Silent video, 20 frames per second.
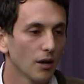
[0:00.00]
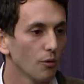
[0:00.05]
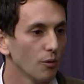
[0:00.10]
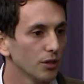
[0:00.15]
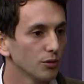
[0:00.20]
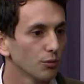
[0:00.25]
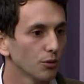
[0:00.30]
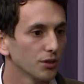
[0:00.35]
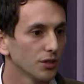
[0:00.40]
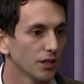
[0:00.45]

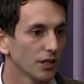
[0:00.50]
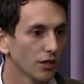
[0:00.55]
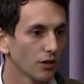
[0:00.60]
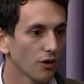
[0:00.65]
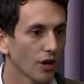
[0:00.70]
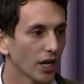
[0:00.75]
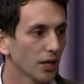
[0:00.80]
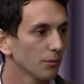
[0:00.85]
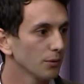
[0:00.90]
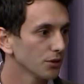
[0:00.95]
which was an
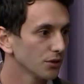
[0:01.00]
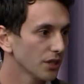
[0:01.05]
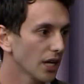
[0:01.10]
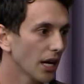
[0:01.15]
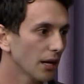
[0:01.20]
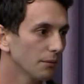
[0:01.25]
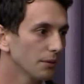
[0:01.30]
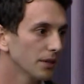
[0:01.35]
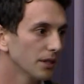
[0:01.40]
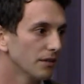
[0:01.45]
incredible
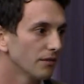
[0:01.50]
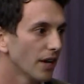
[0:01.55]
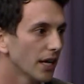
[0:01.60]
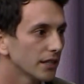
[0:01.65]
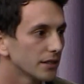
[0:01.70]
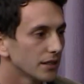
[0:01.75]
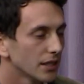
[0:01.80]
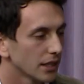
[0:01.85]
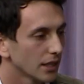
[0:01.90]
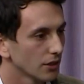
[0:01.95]
job,
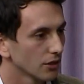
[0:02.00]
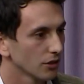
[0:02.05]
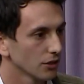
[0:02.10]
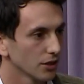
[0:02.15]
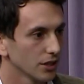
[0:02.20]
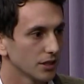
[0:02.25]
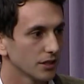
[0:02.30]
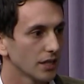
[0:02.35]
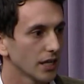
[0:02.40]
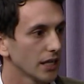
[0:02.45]
investing in
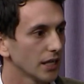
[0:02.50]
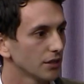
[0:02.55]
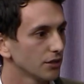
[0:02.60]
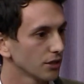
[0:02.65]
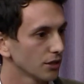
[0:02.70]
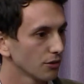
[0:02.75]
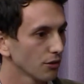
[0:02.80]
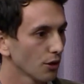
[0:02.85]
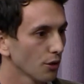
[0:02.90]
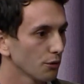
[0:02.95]
early
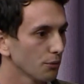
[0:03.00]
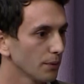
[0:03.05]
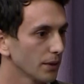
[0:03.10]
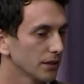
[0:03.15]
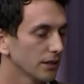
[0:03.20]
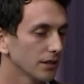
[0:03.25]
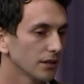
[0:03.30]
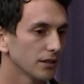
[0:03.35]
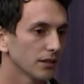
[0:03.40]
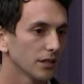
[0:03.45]
stage and growth
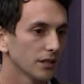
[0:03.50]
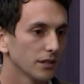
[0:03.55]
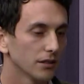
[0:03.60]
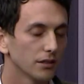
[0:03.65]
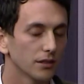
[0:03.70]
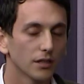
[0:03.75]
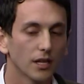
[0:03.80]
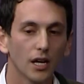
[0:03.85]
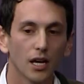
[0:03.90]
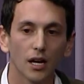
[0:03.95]

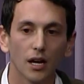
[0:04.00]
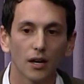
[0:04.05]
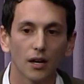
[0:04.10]
businesses.